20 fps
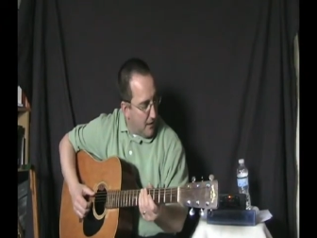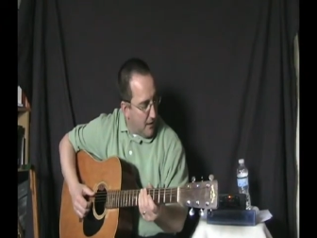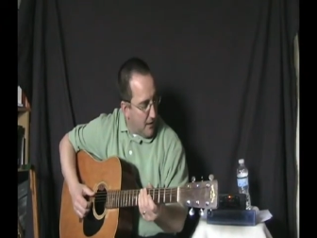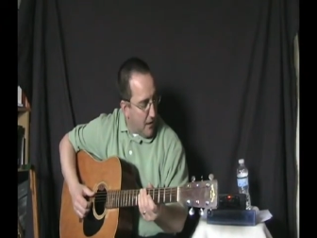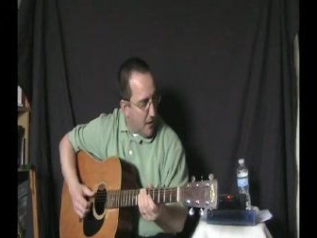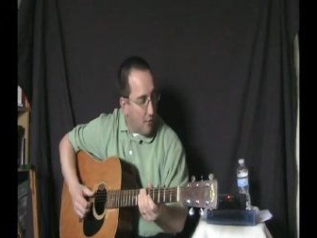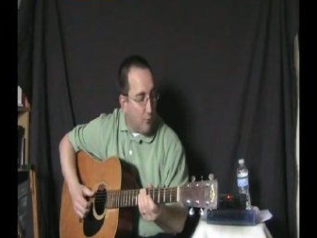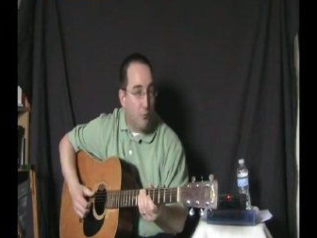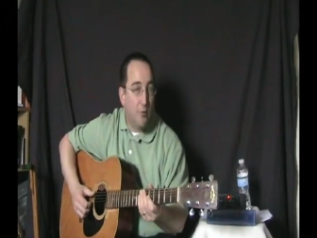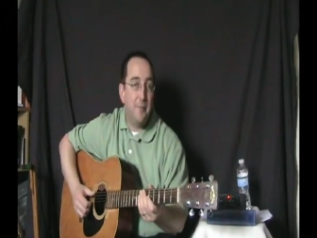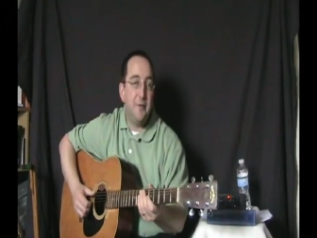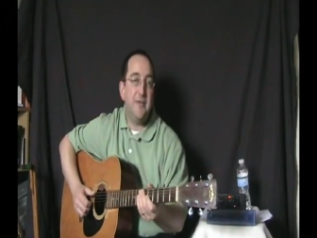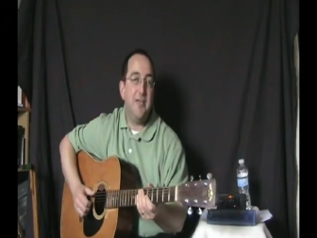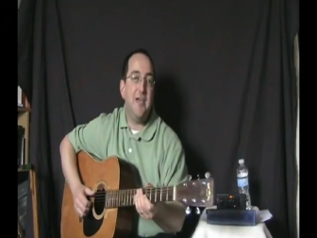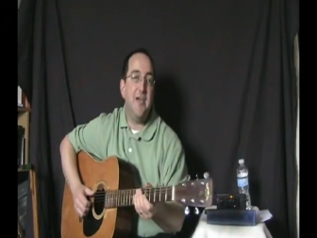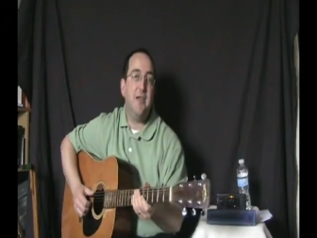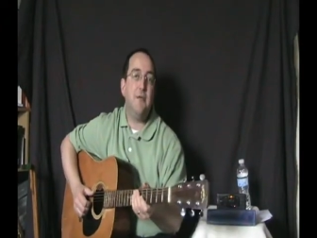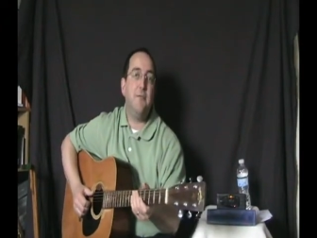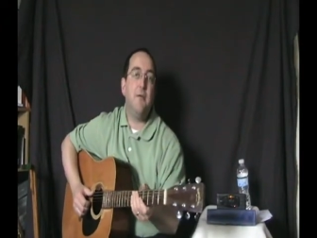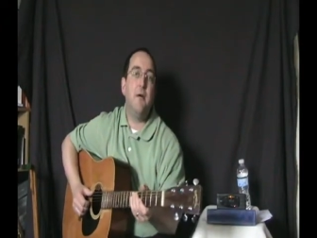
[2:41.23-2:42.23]
We'll
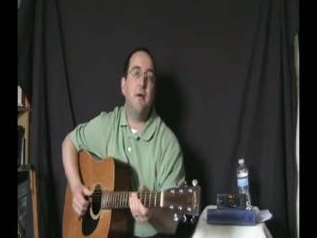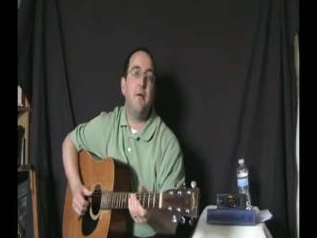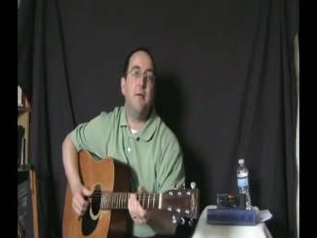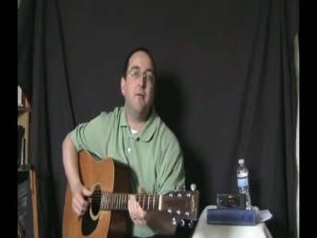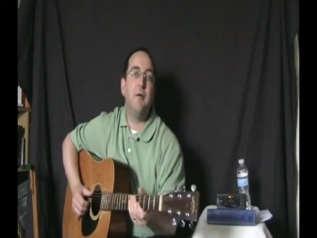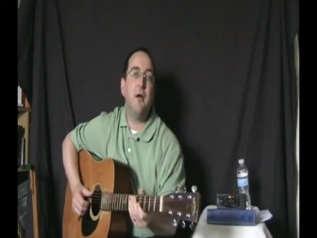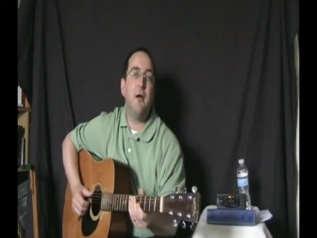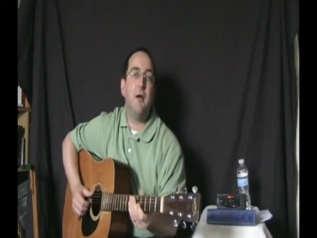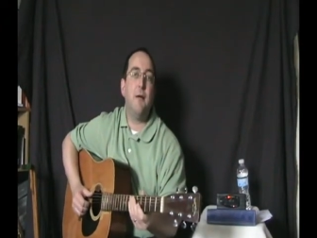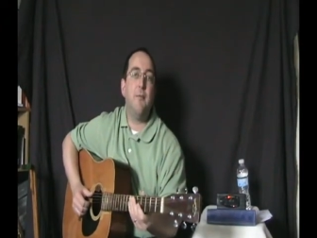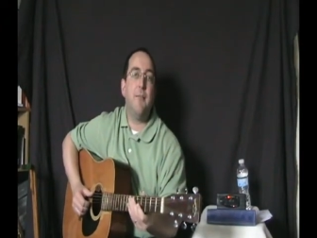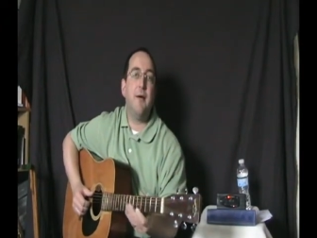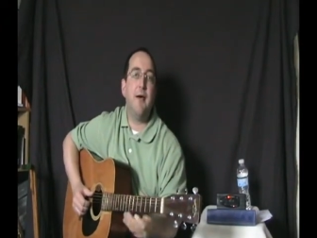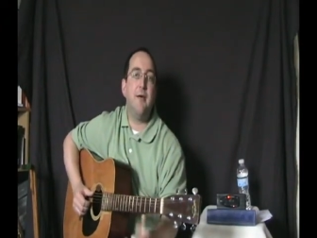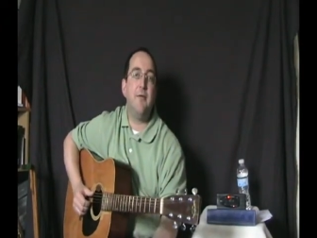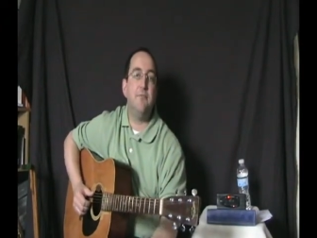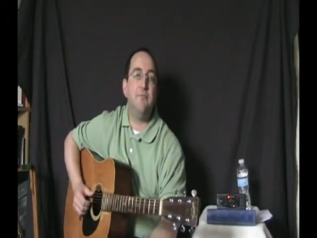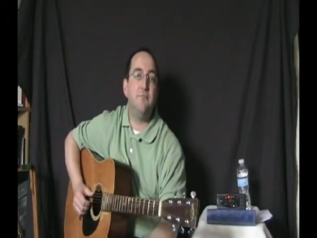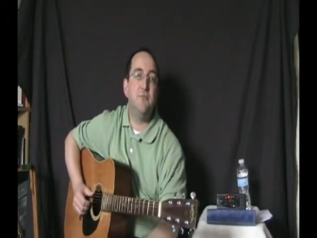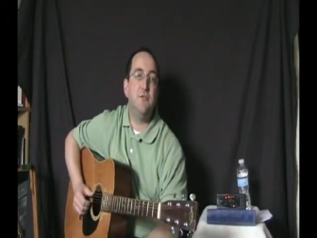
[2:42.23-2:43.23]
begin
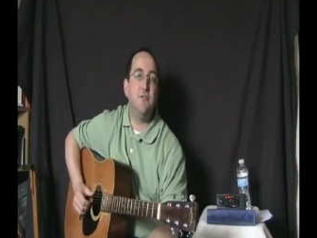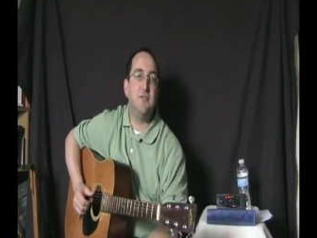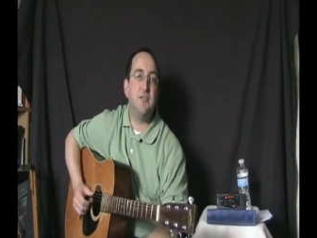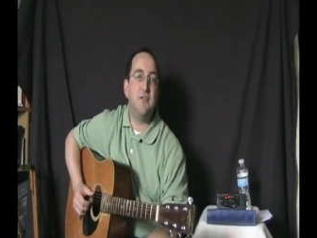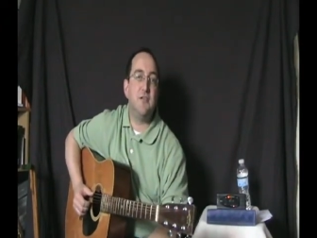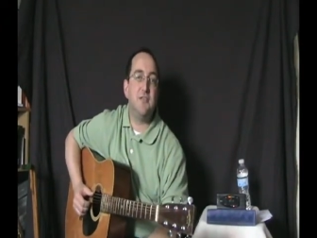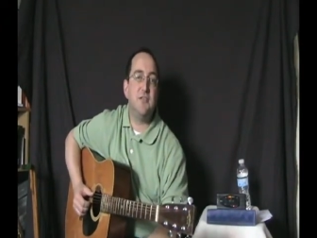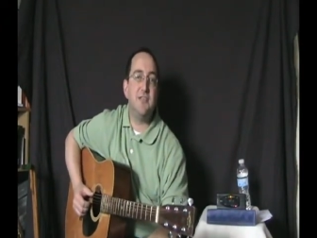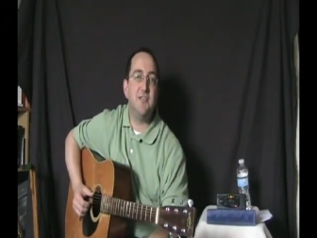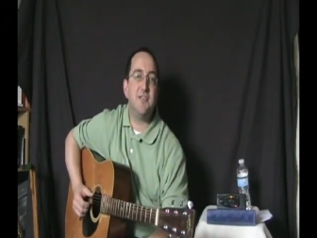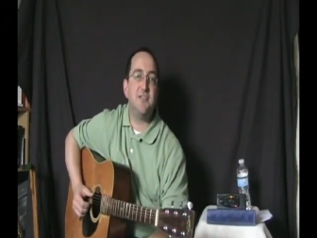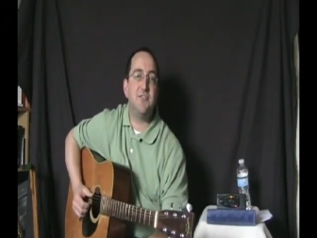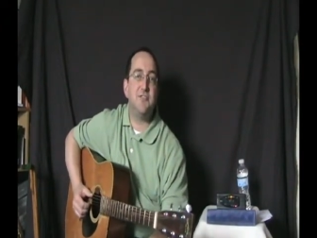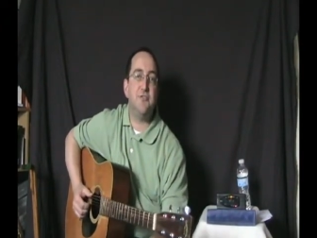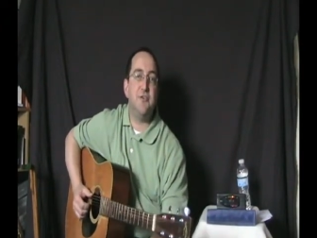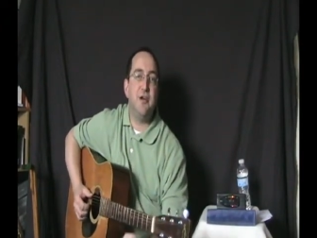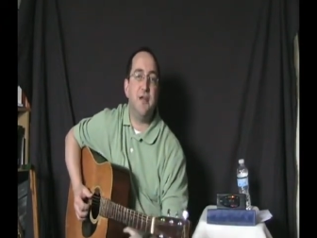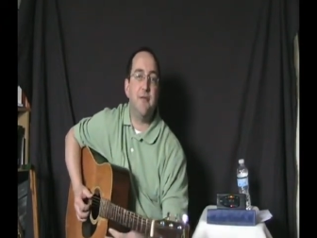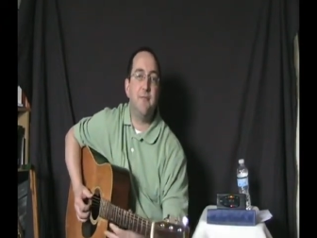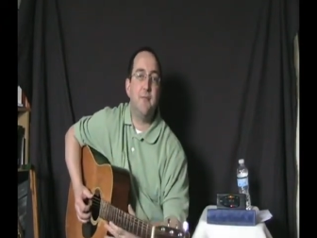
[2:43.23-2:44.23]
by using the 6th
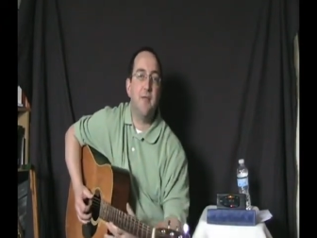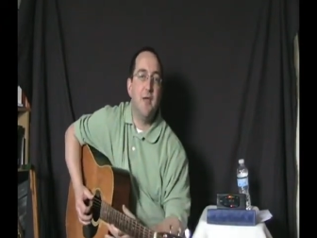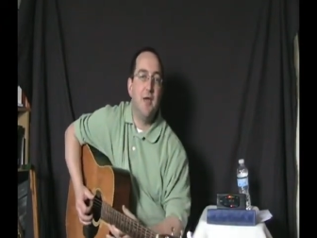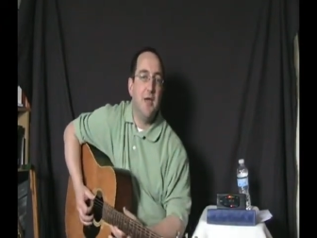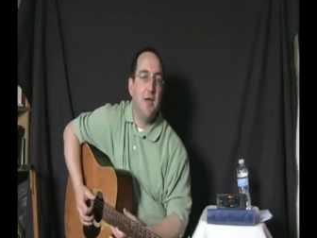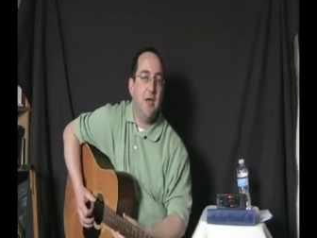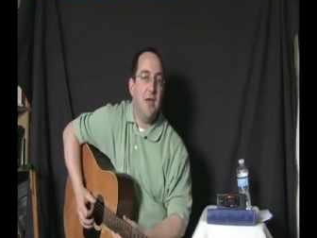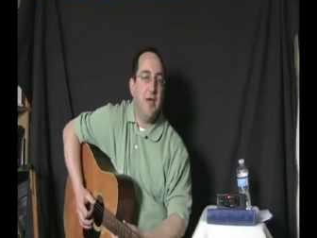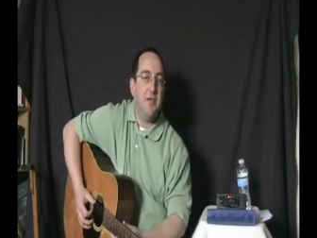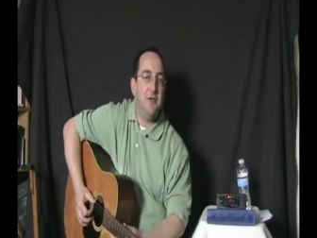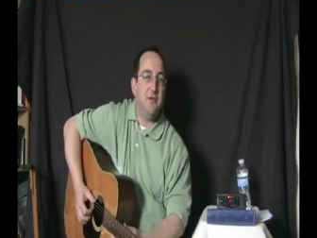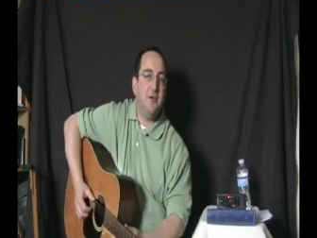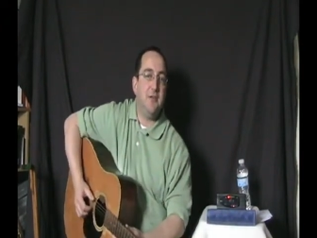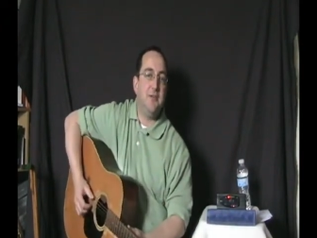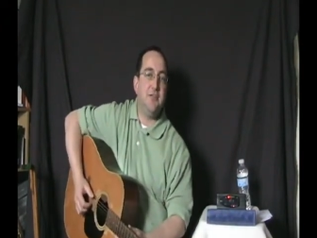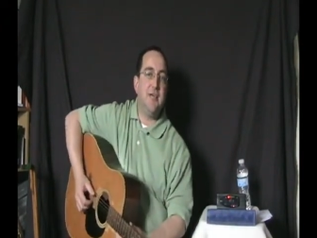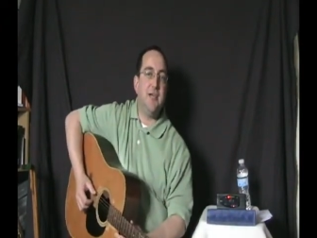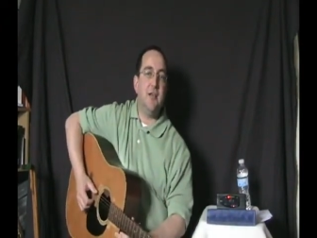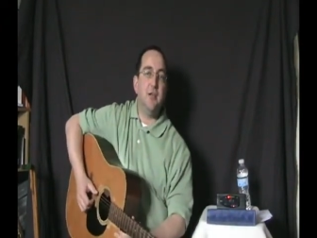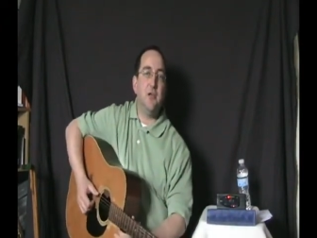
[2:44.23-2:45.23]
string, and you
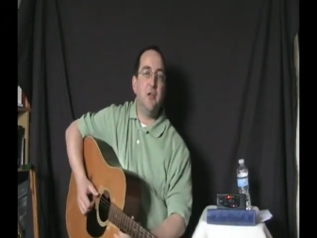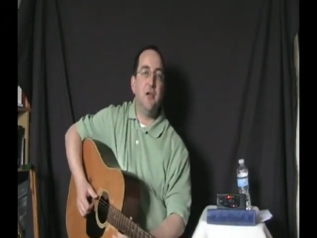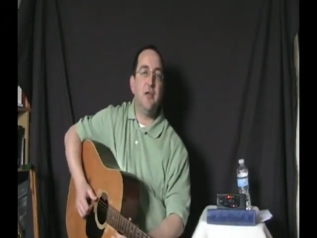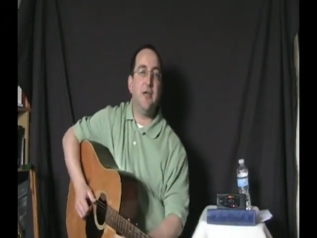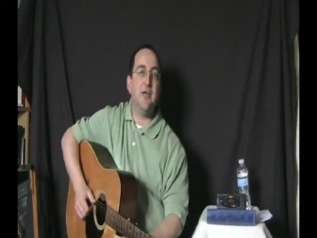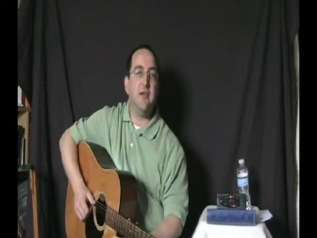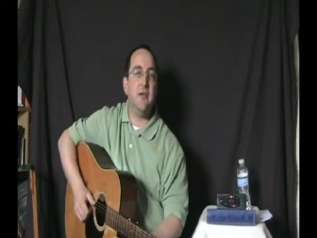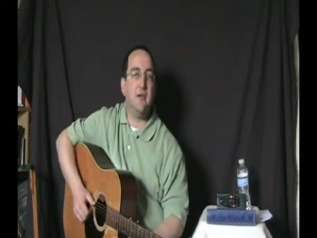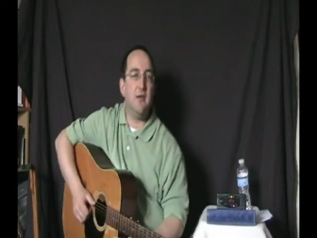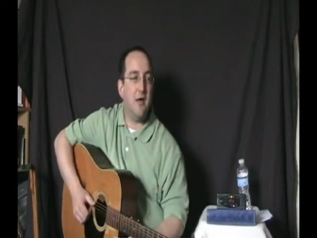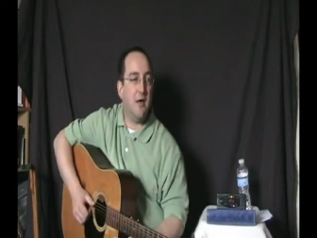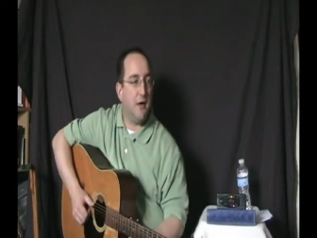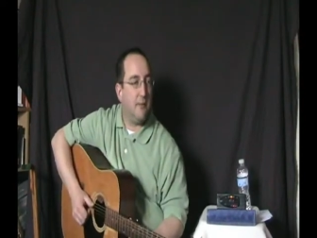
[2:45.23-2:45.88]
can take a look at